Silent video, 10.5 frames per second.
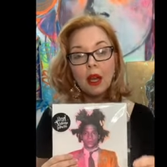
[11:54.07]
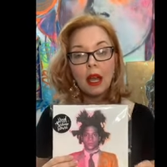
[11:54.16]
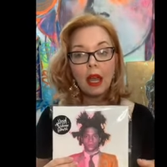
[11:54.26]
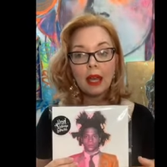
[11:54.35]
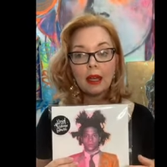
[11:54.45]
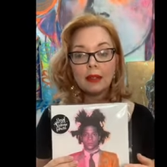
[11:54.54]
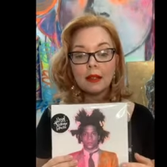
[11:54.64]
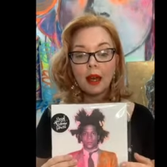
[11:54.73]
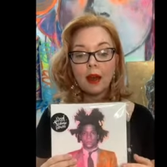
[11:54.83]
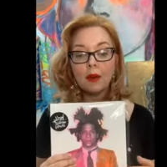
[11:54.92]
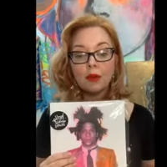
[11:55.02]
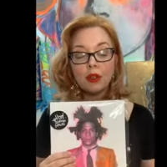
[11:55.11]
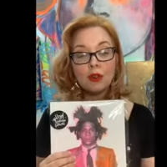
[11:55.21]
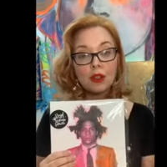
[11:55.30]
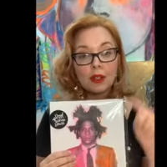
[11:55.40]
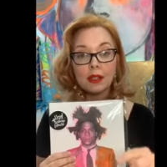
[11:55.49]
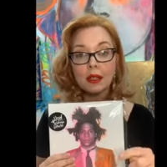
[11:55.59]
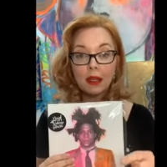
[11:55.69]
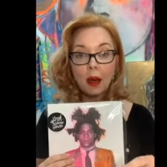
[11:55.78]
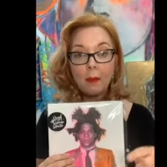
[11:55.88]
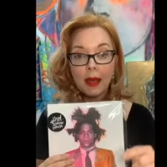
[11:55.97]
And you just send a
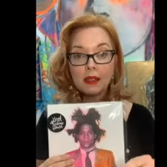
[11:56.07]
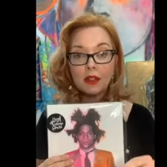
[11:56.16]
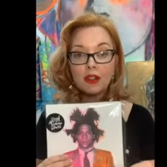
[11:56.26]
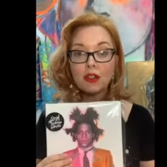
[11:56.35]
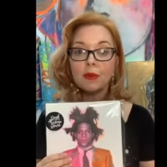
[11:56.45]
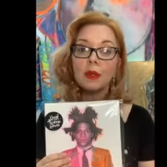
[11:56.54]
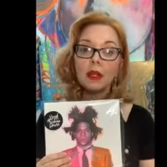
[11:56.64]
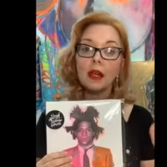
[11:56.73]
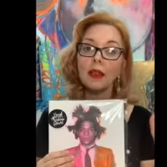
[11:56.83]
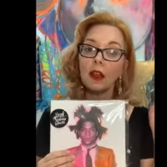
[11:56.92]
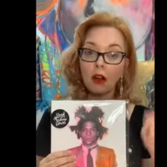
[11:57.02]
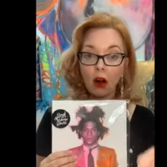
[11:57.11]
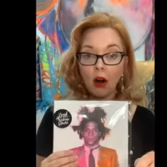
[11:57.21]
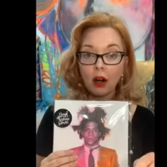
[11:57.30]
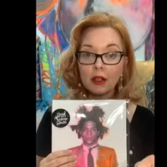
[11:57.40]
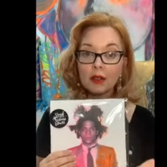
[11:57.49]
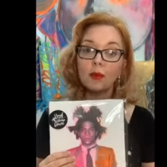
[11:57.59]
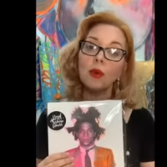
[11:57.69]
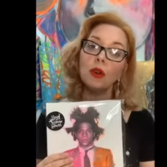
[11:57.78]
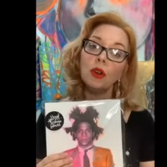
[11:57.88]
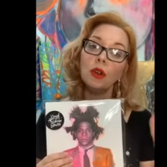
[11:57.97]
message to me in the cart
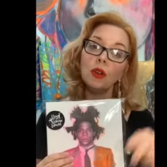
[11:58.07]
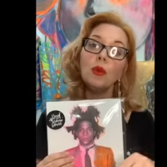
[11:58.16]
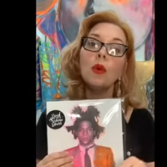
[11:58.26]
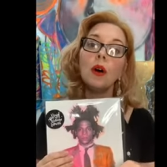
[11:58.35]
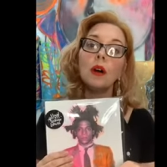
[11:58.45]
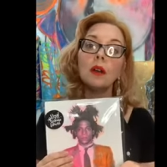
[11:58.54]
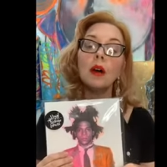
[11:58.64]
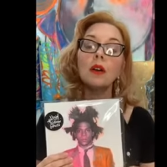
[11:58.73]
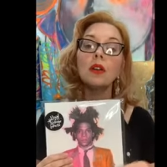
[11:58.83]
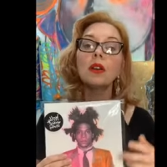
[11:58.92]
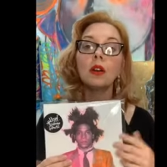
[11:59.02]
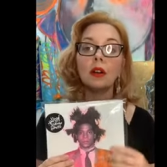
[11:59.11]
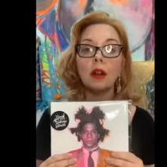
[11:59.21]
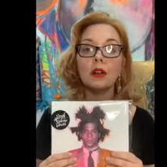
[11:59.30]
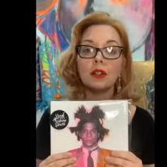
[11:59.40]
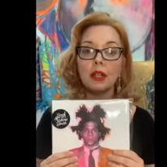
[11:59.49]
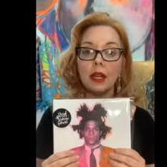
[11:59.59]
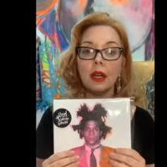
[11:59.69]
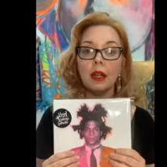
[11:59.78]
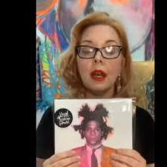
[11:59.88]
who you want on your collage kit.